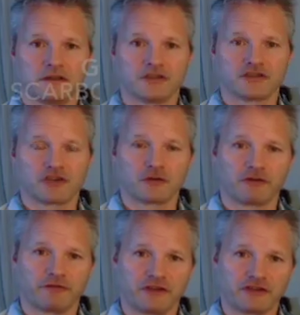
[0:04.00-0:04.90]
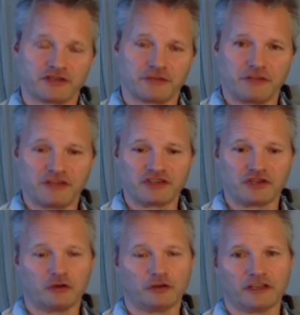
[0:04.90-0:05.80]
Scarborough Fair is an amazing
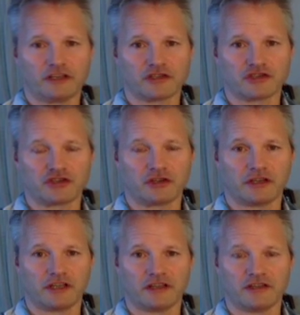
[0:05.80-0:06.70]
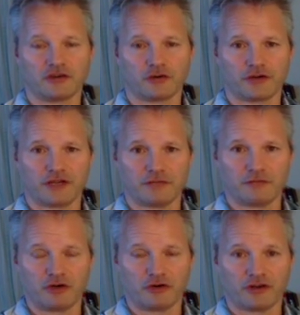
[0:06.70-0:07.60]
Old English song in the Dorian
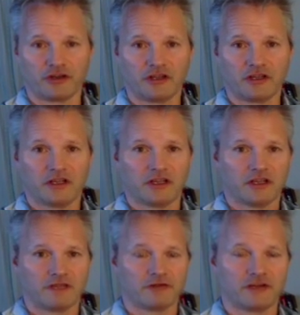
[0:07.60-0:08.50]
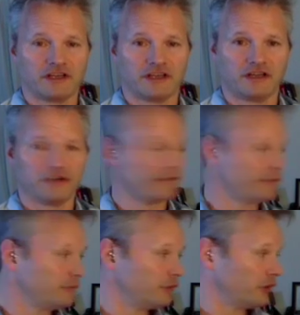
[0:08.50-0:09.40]
mode. They've written it here in
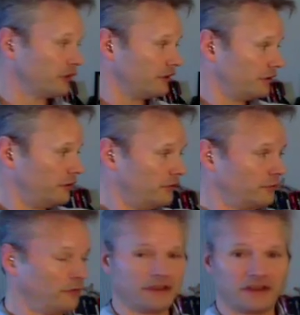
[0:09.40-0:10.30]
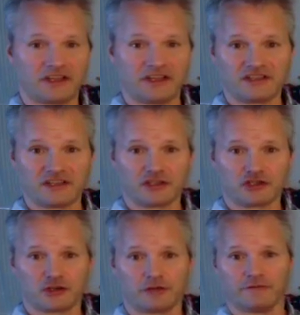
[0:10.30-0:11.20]
the book with a key
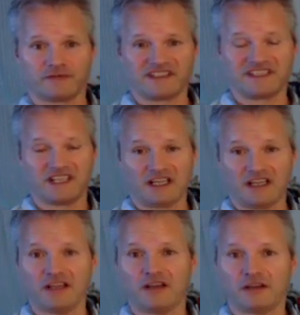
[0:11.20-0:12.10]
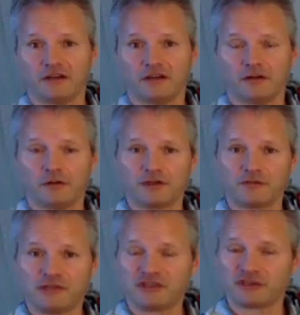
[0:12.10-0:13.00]
signature of C, which
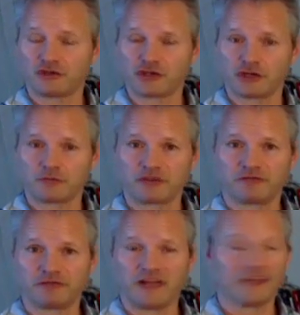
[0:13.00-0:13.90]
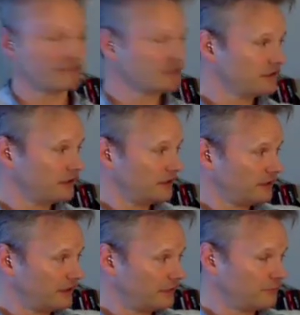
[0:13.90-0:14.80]
means no sharps or flats.
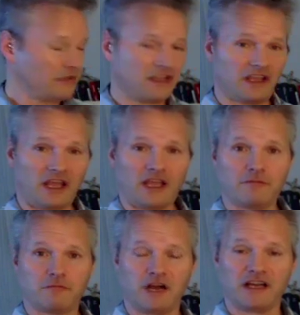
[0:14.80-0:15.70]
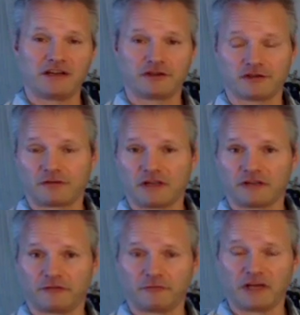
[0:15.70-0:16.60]
That would make A minor the
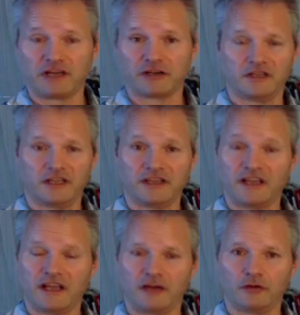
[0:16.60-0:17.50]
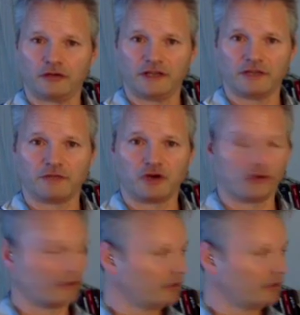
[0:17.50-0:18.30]
relative minor in the Aeolian mode.